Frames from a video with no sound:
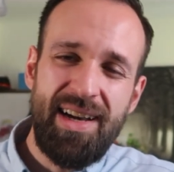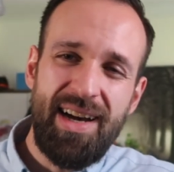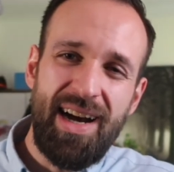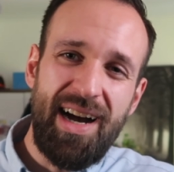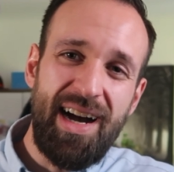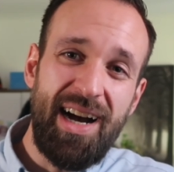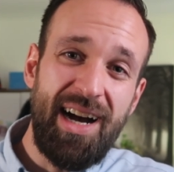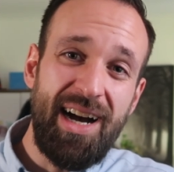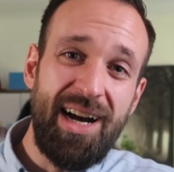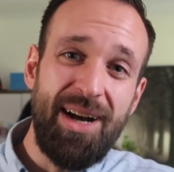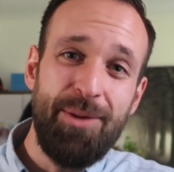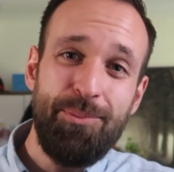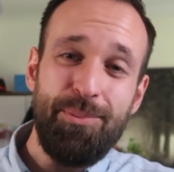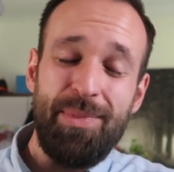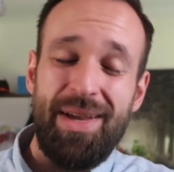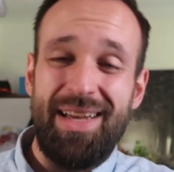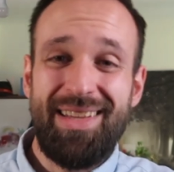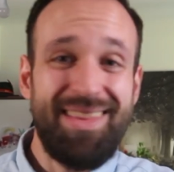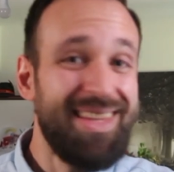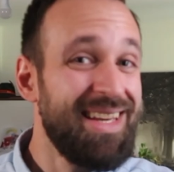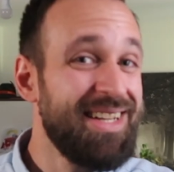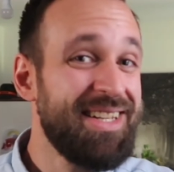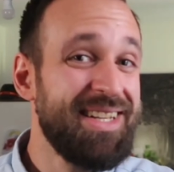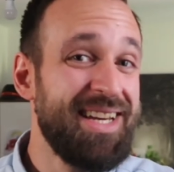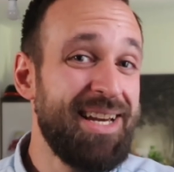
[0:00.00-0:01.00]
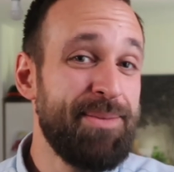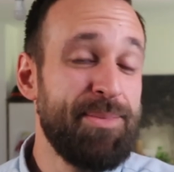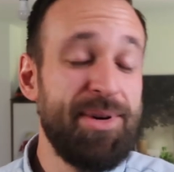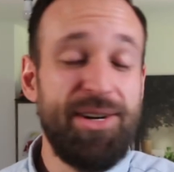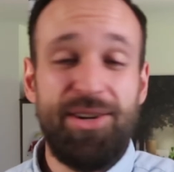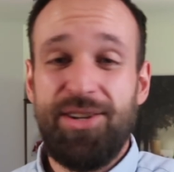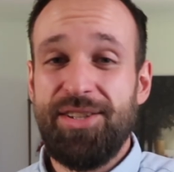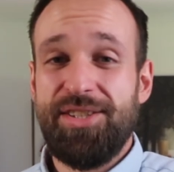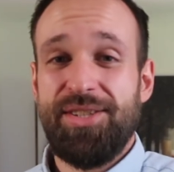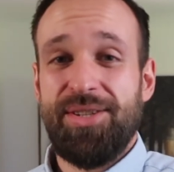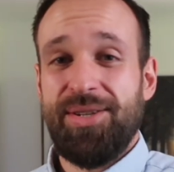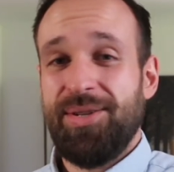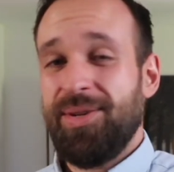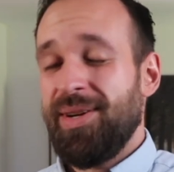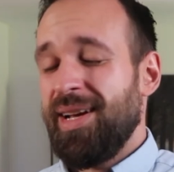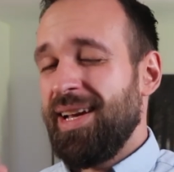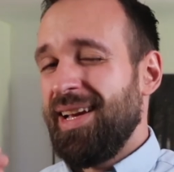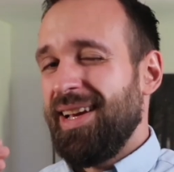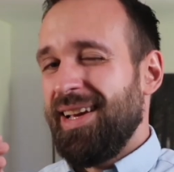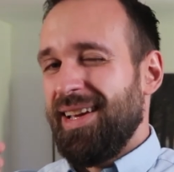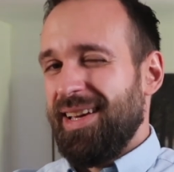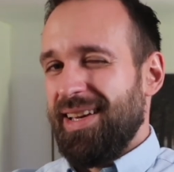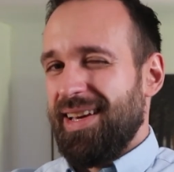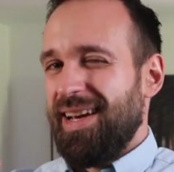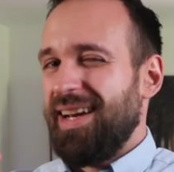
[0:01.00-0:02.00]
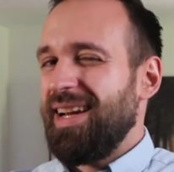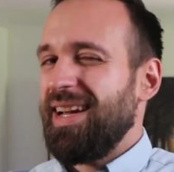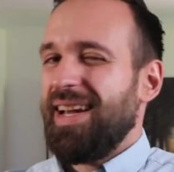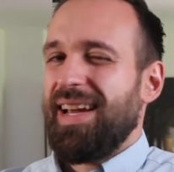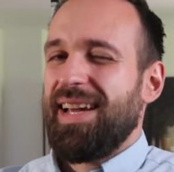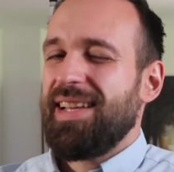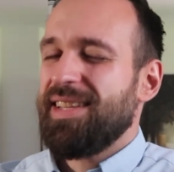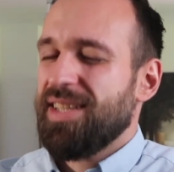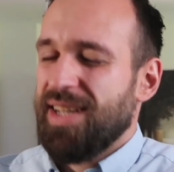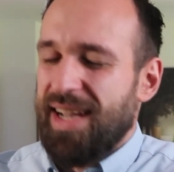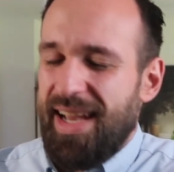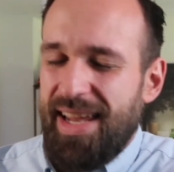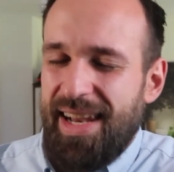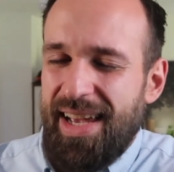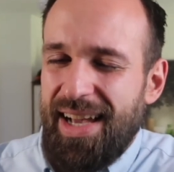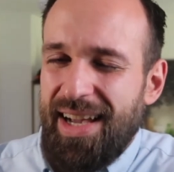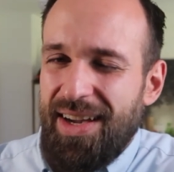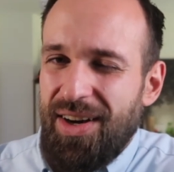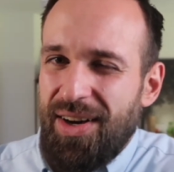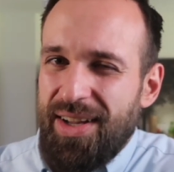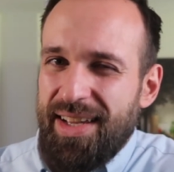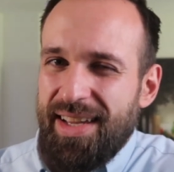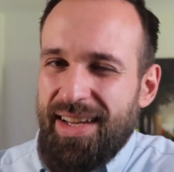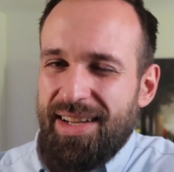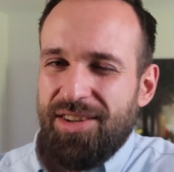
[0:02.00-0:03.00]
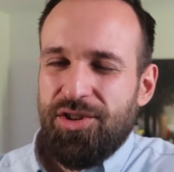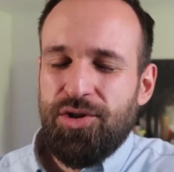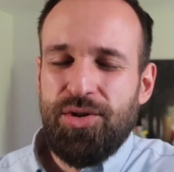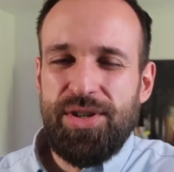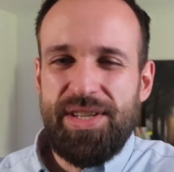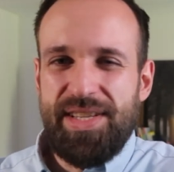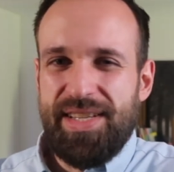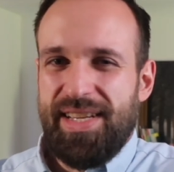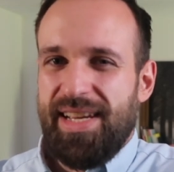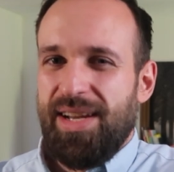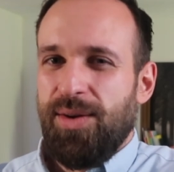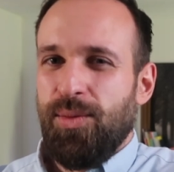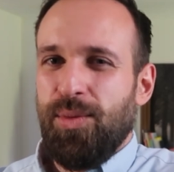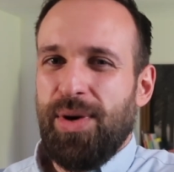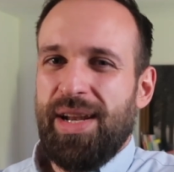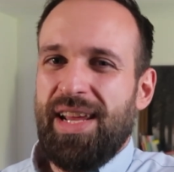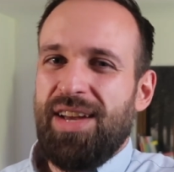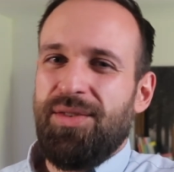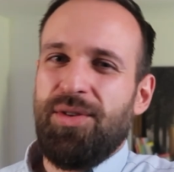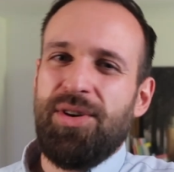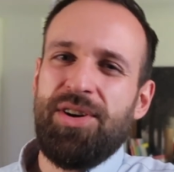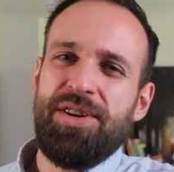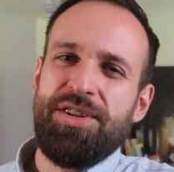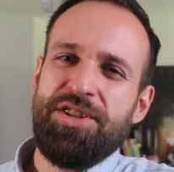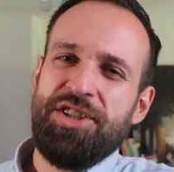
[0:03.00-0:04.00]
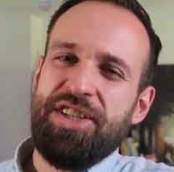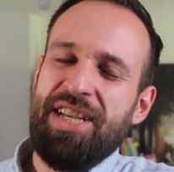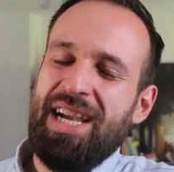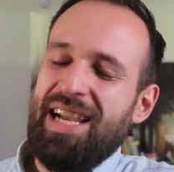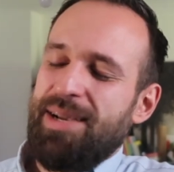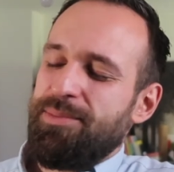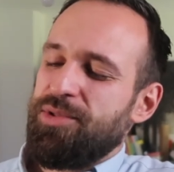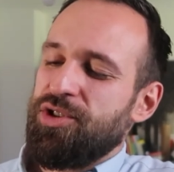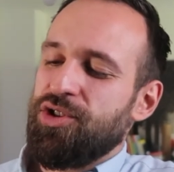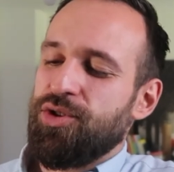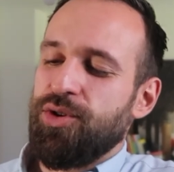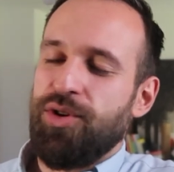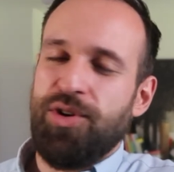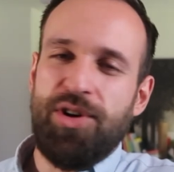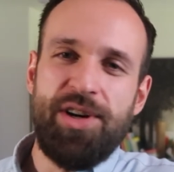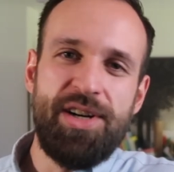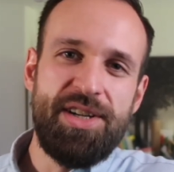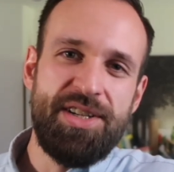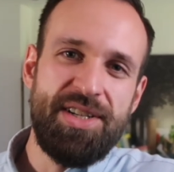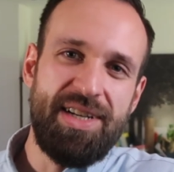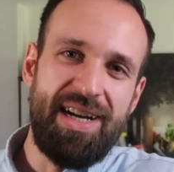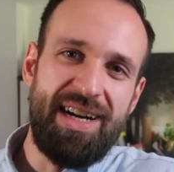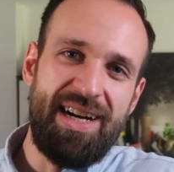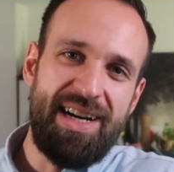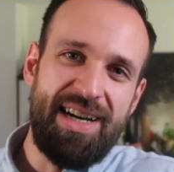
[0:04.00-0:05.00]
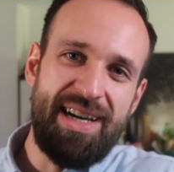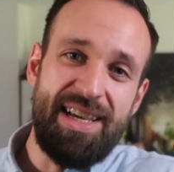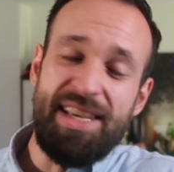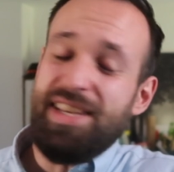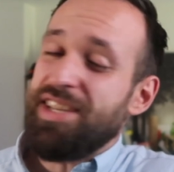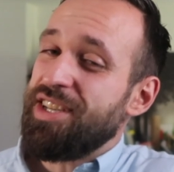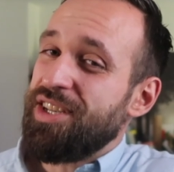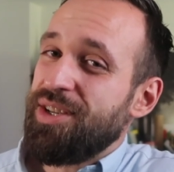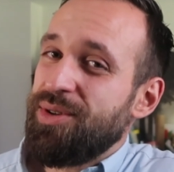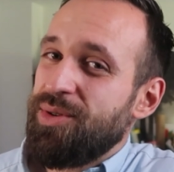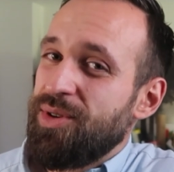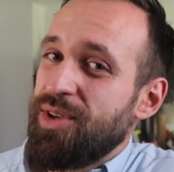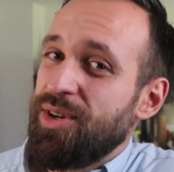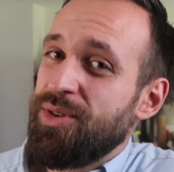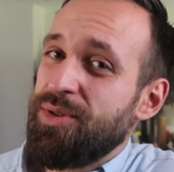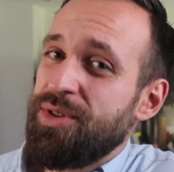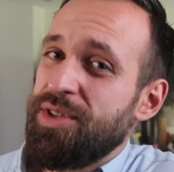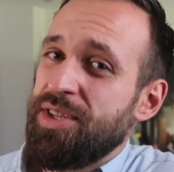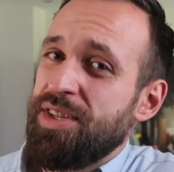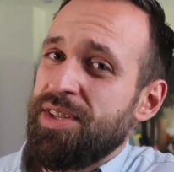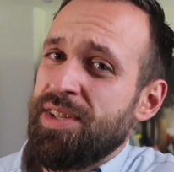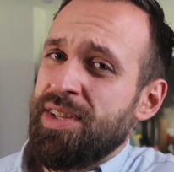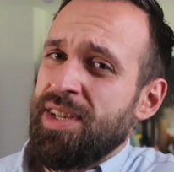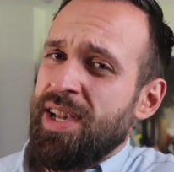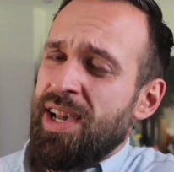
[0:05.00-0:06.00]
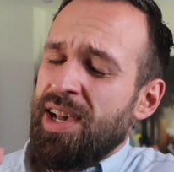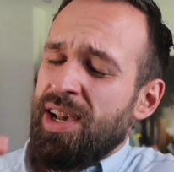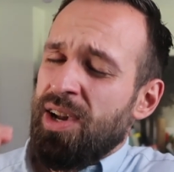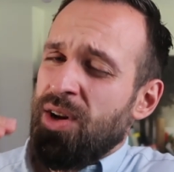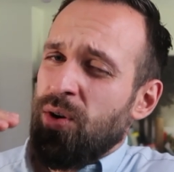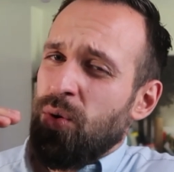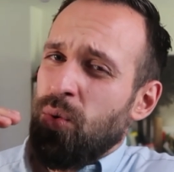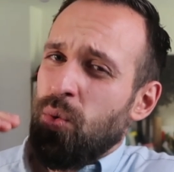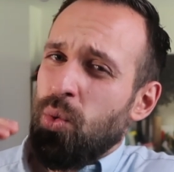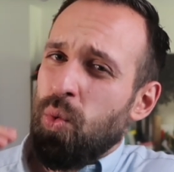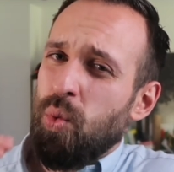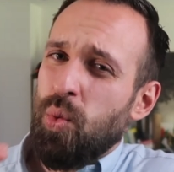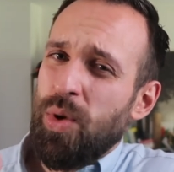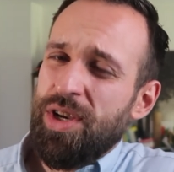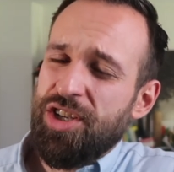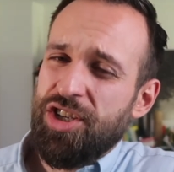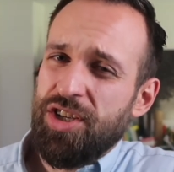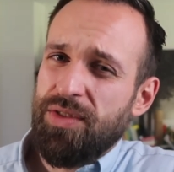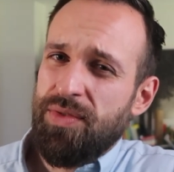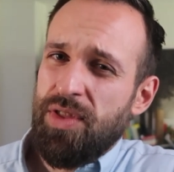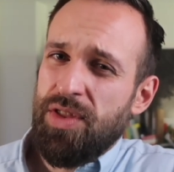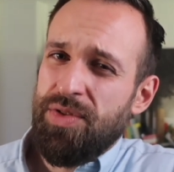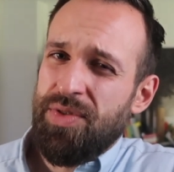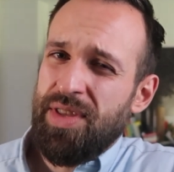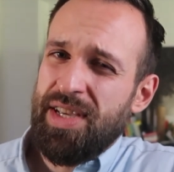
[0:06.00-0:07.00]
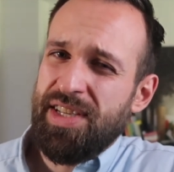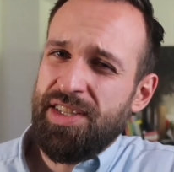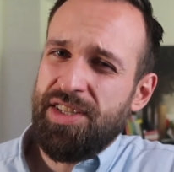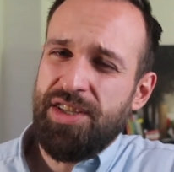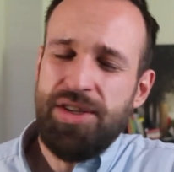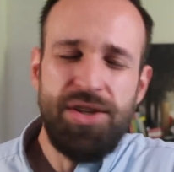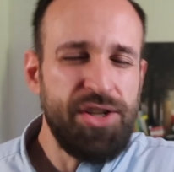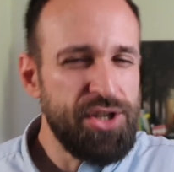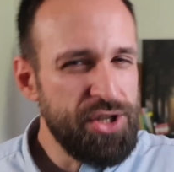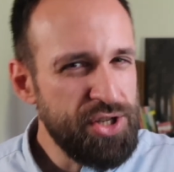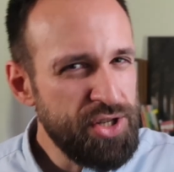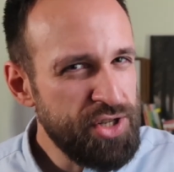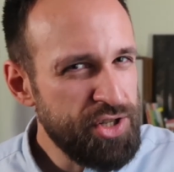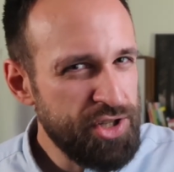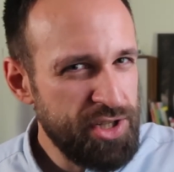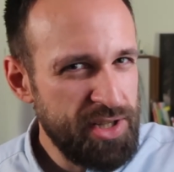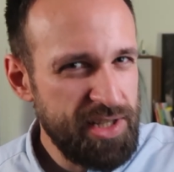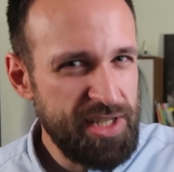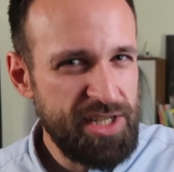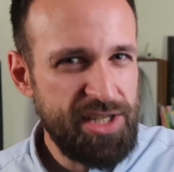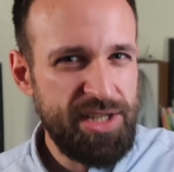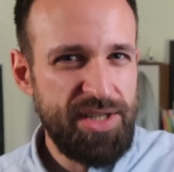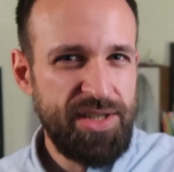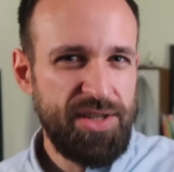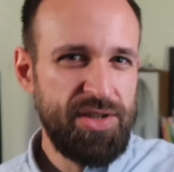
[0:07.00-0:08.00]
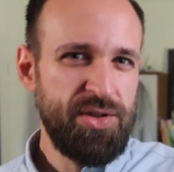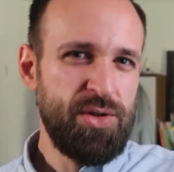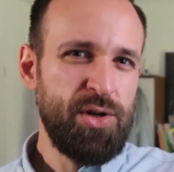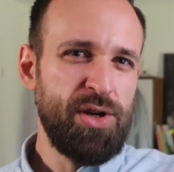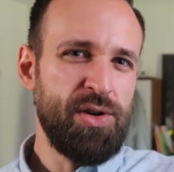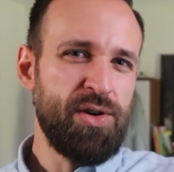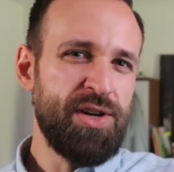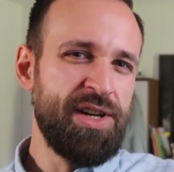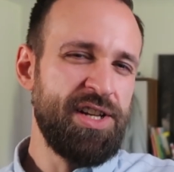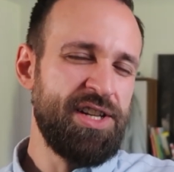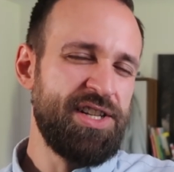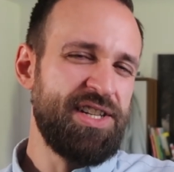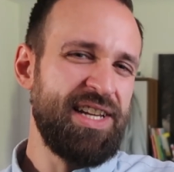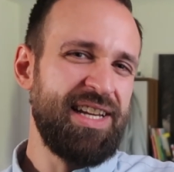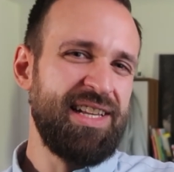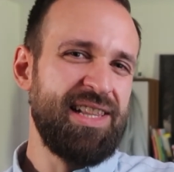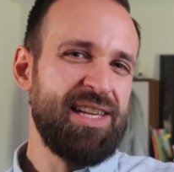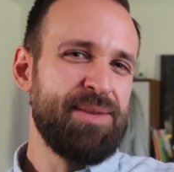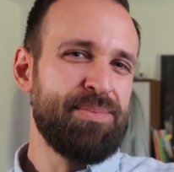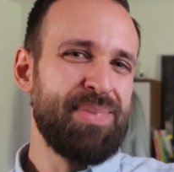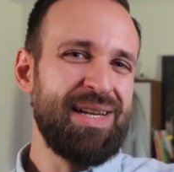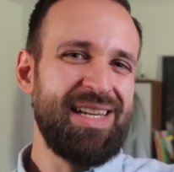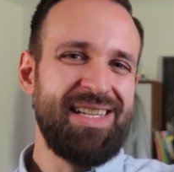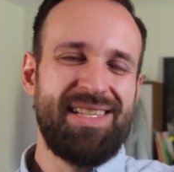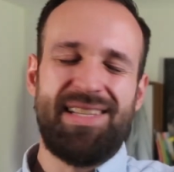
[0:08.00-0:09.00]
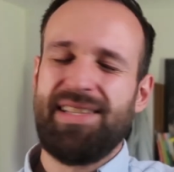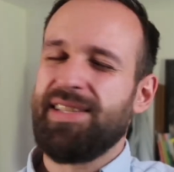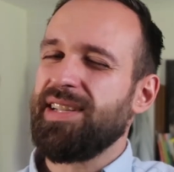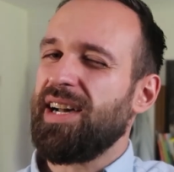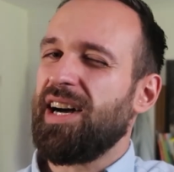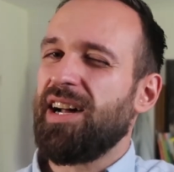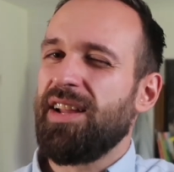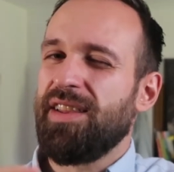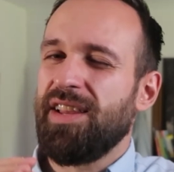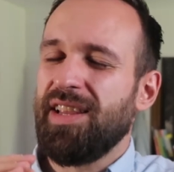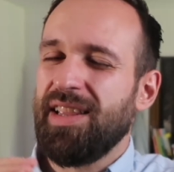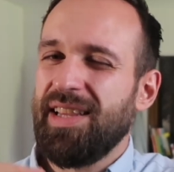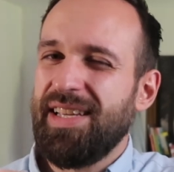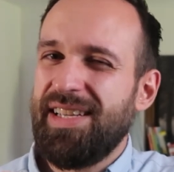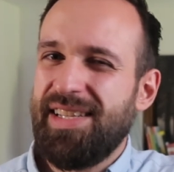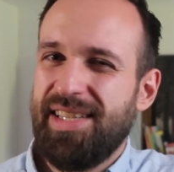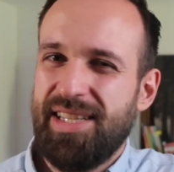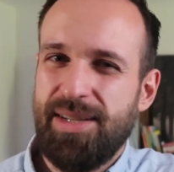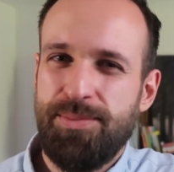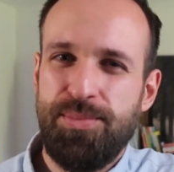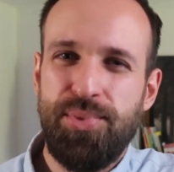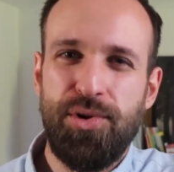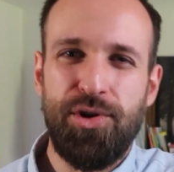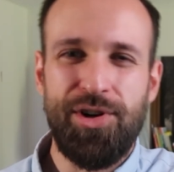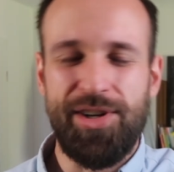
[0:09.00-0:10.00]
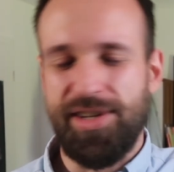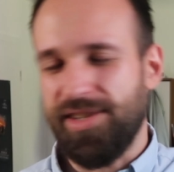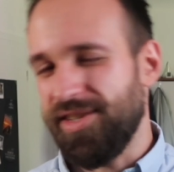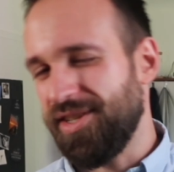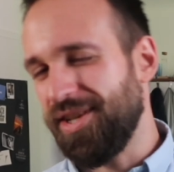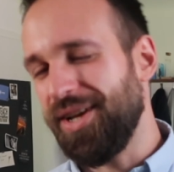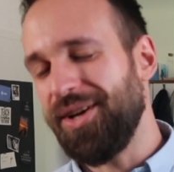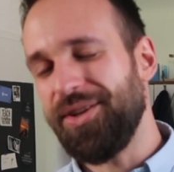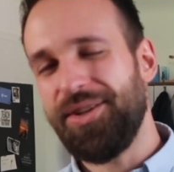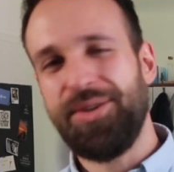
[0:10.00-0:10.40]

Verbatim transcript: Um, at that time also, it's kind of interesting. Whenever time's short, uh, you notice which of the things you usually do on a daily basis are the least important?